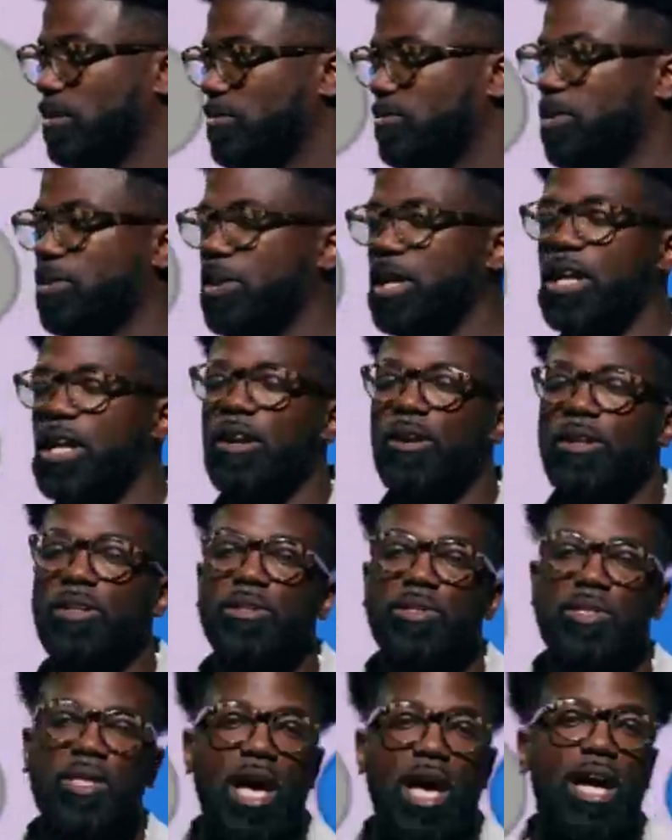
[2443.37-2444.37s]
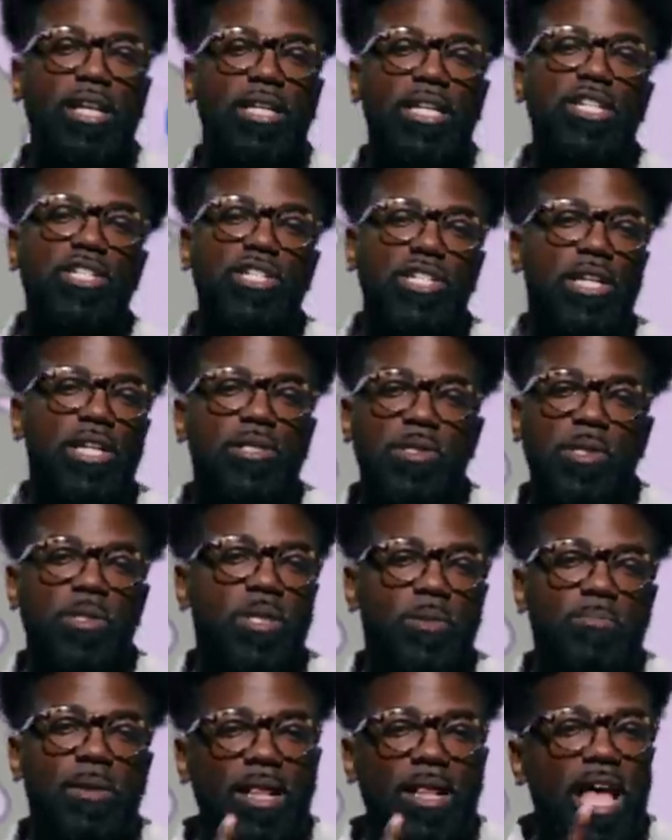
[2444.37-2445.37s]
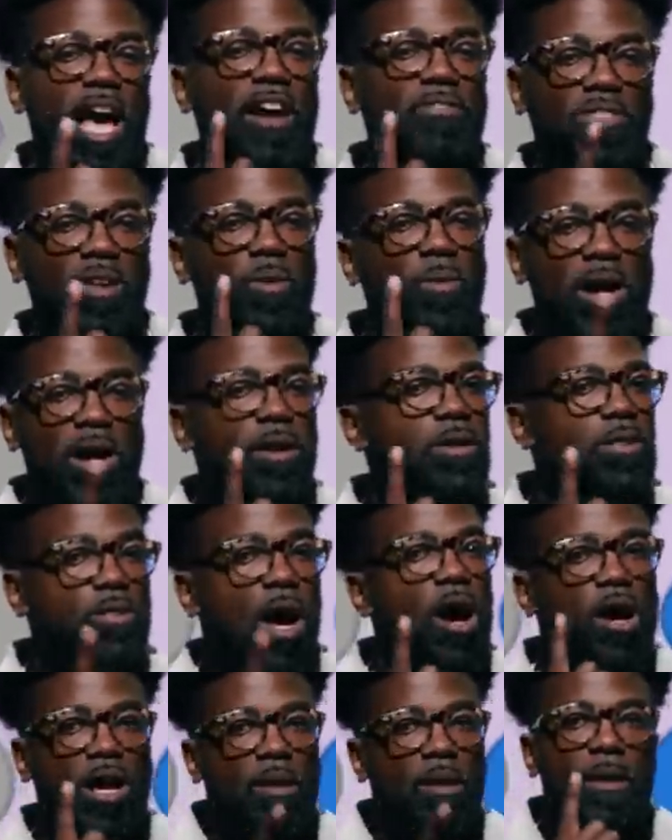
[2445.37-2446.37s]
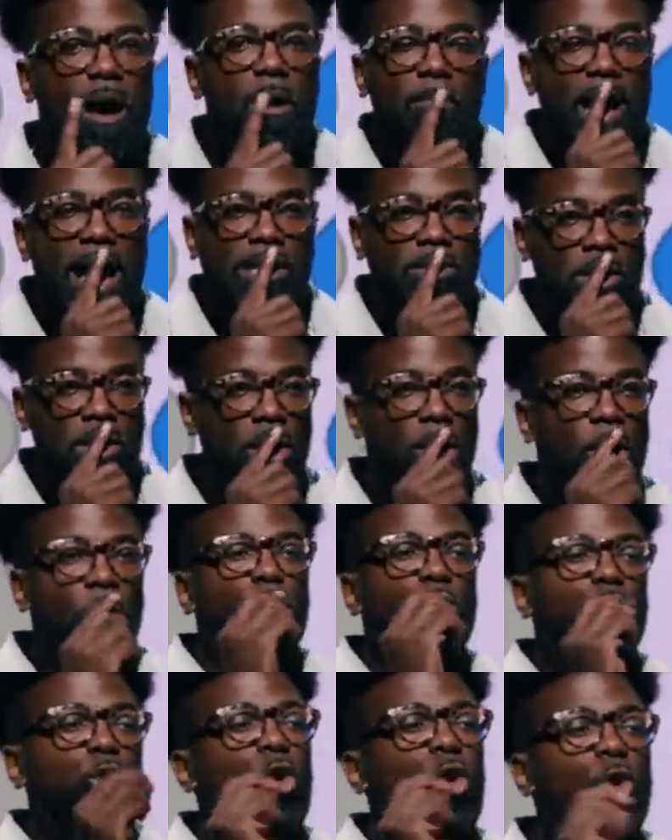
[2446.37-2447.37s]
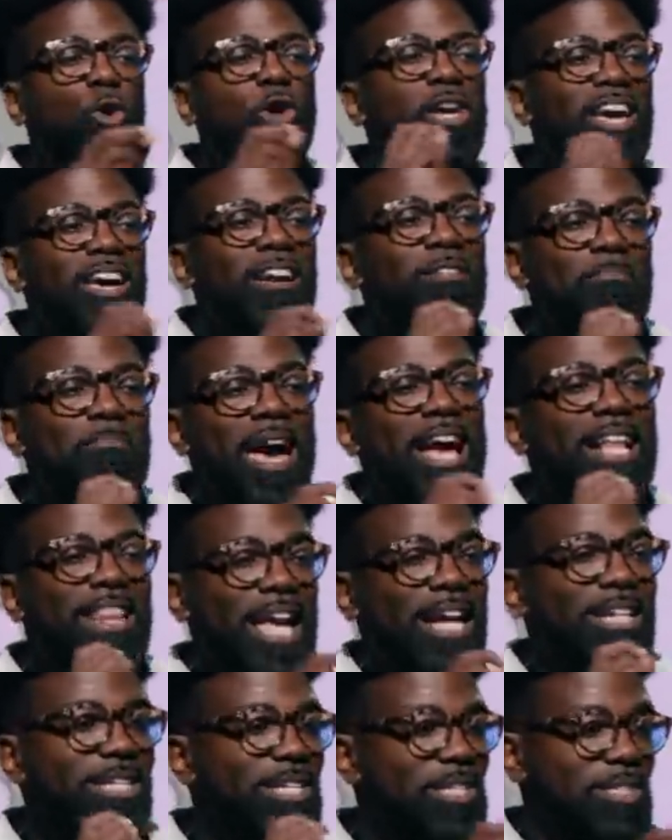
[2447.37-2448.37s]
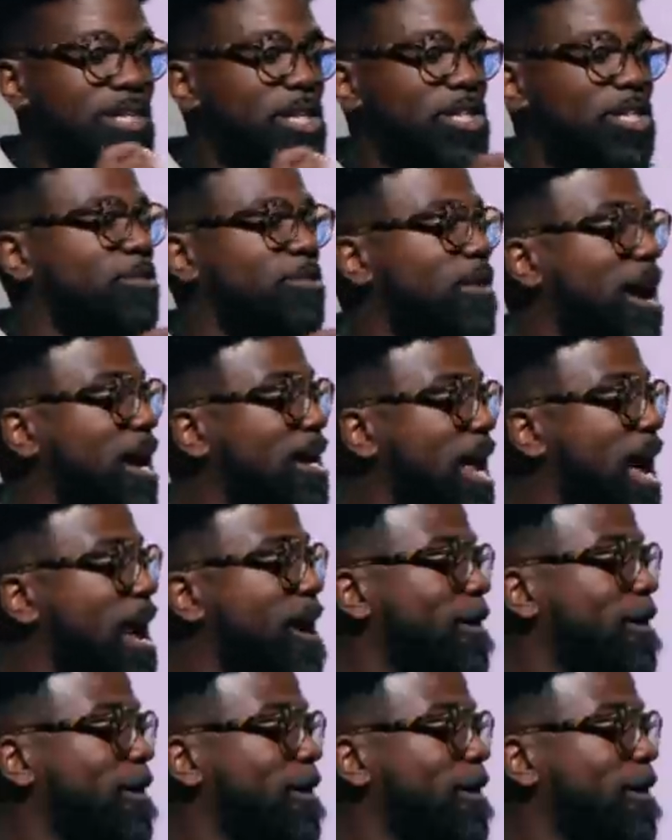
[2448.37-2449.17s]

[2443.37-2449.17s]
you're in here and you say, I need Jesus in my life the way you're talking about, Pastor. You can make that decision right now.